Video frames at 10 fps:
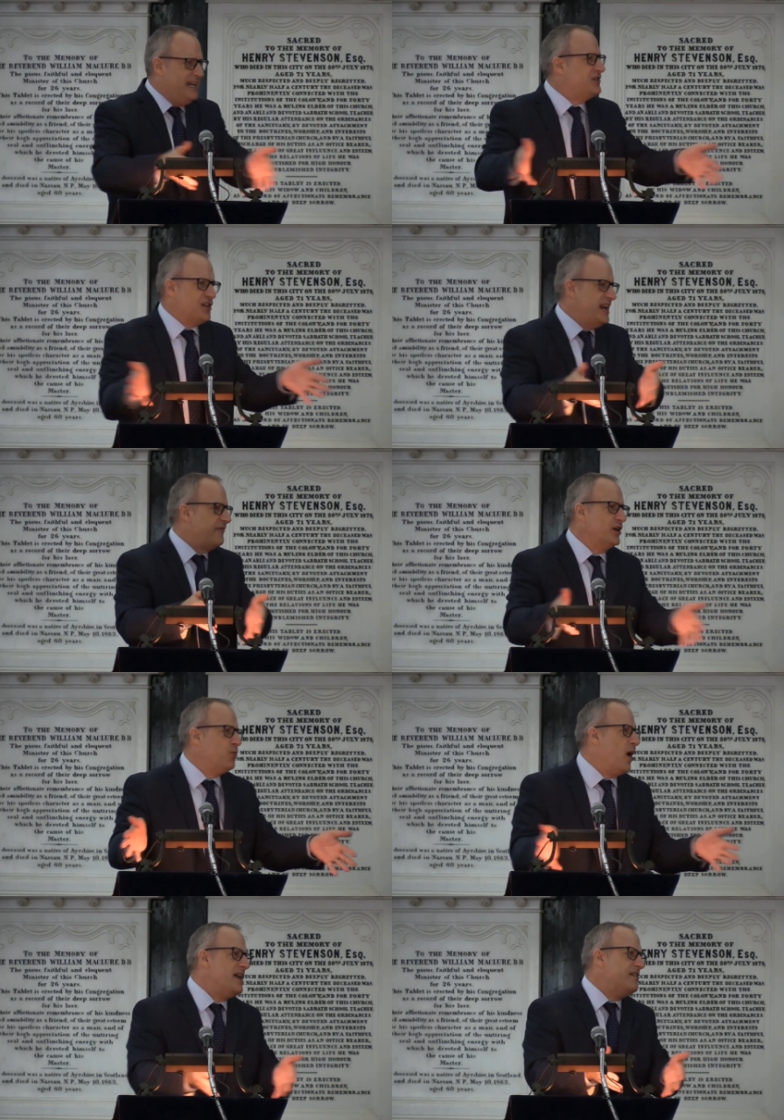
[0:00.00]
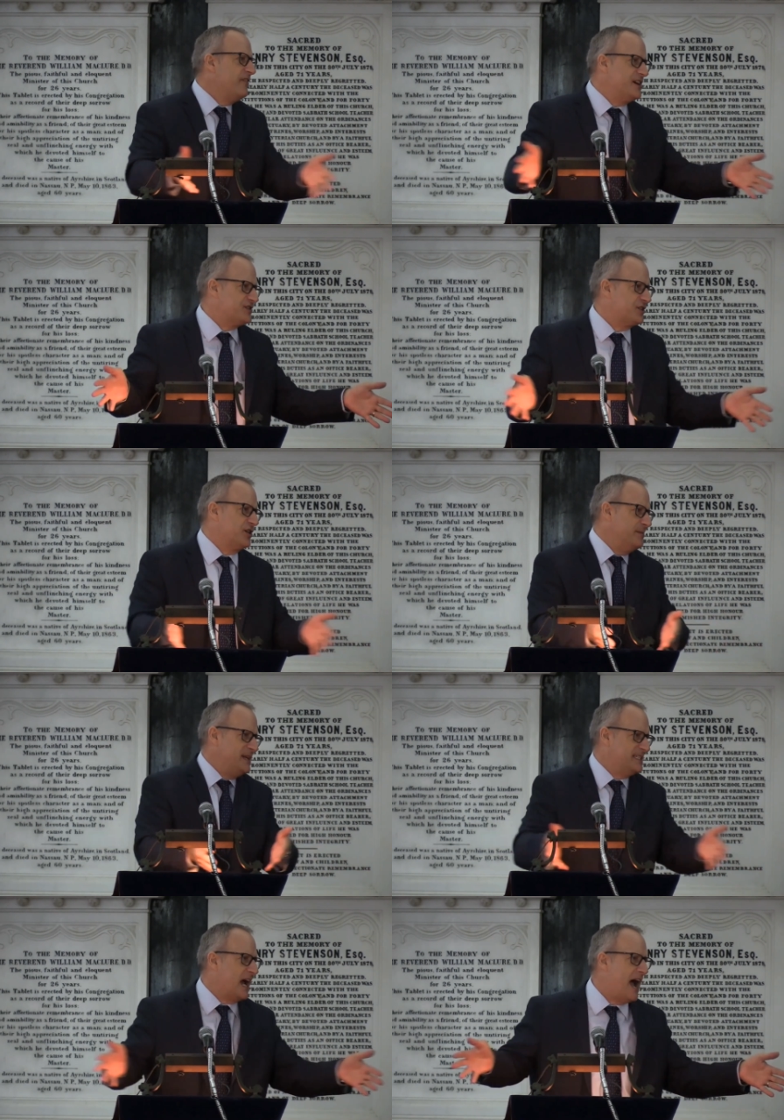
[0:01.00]
each and every one of us are going to
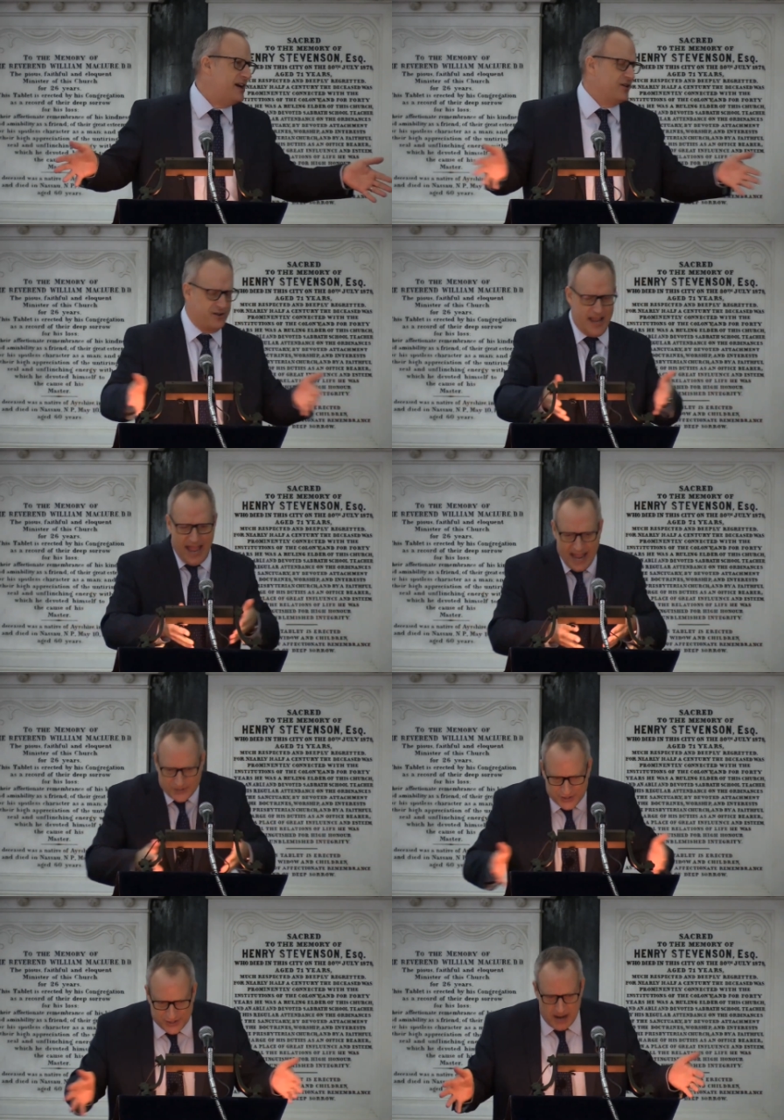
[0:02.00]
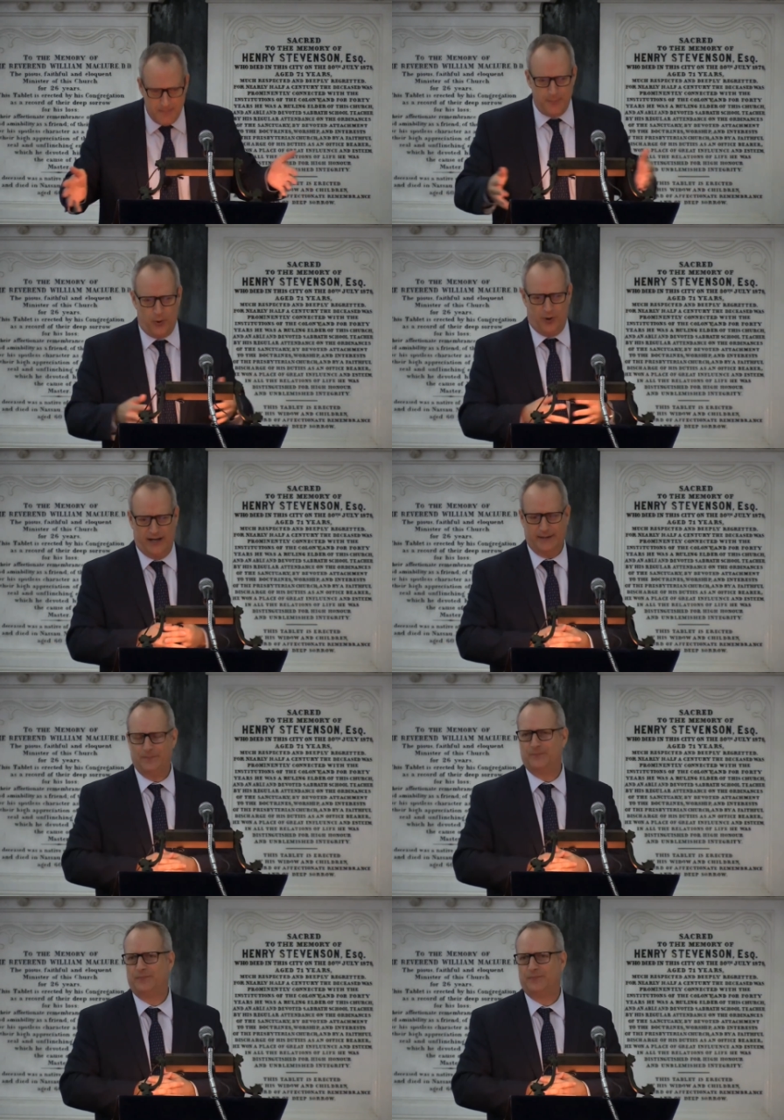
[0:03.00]
be tired at some point.